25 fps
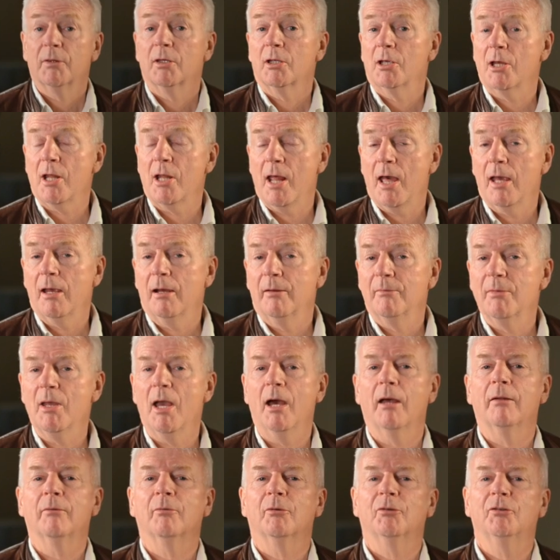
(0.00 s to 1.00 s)
G'day, I'm
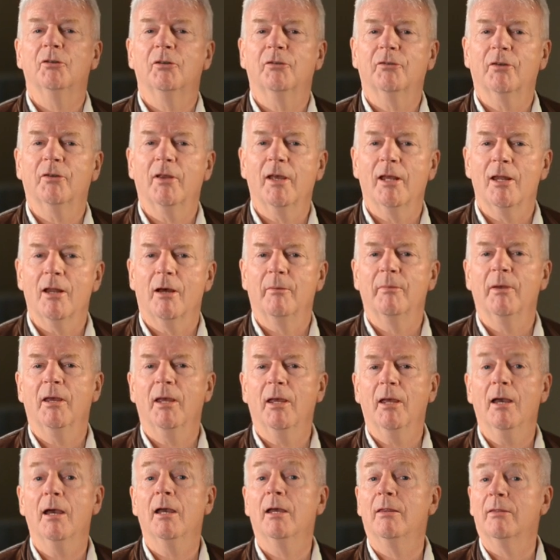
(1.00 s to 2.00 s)
Jan Wasitsky and I'm
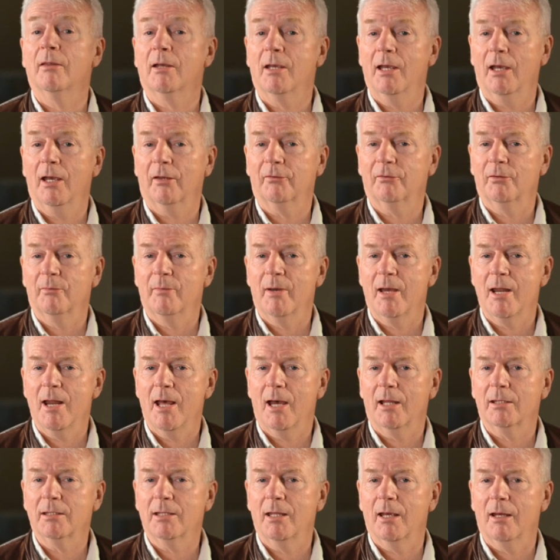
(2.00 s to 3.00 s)
here in the Castlemaine
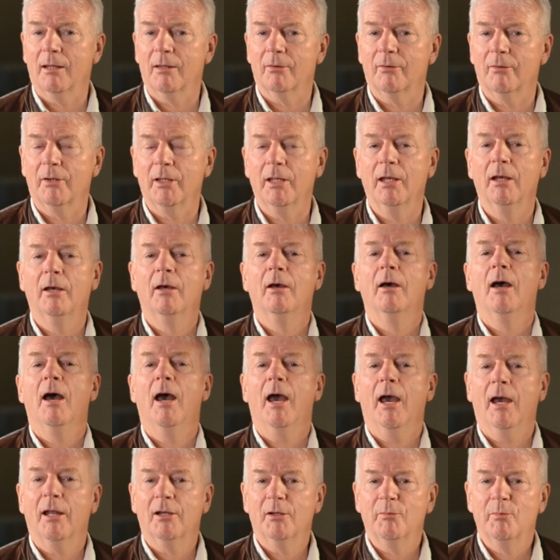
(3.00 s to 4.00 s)
Art Gallery
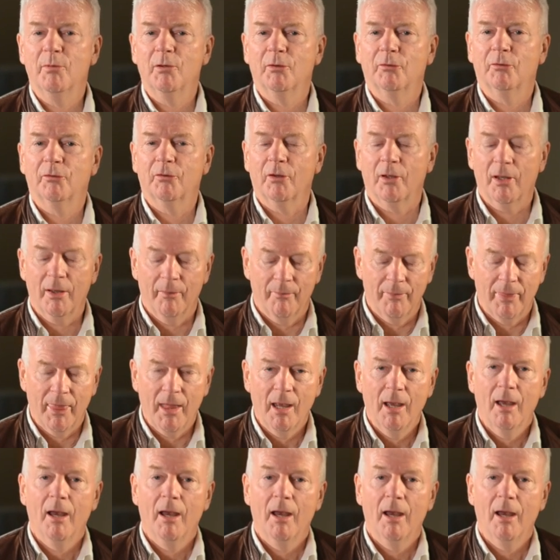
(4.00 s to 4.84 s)
and Museum,